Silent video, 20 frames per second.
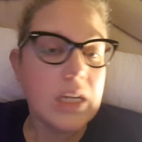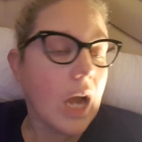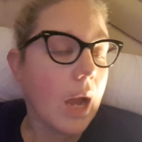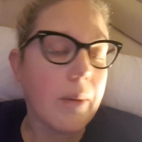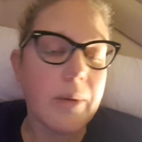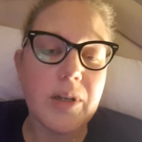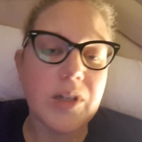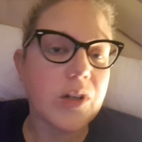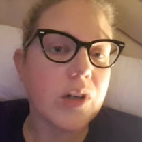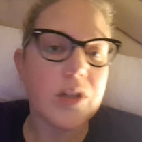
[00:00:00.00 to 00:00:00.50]

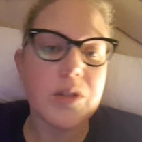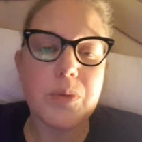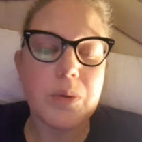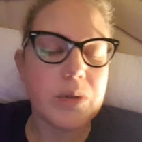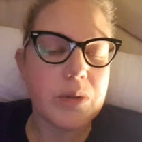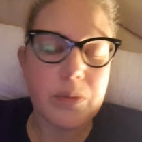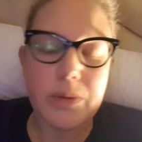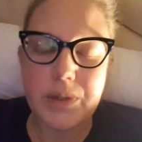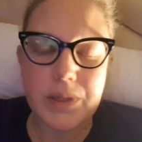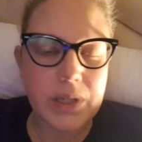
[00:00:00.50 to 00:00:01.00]
I mean, you're not
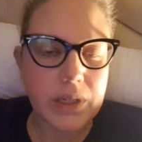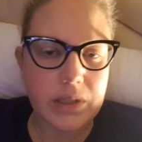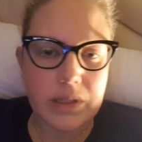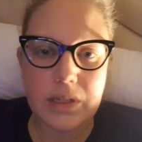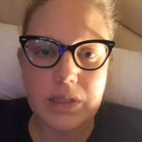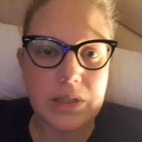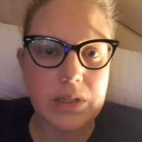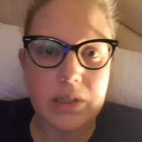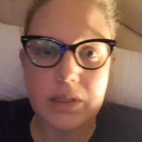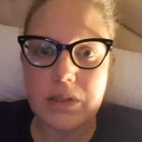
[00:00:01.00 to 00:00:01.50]
supposed to be
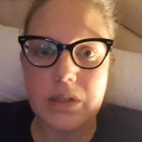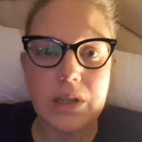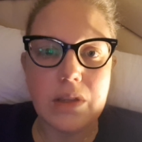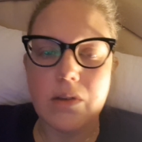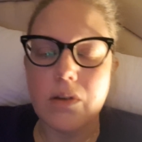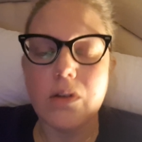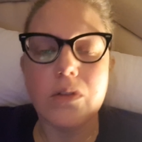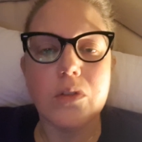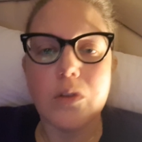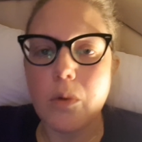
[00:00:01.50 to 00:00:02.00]
66 either.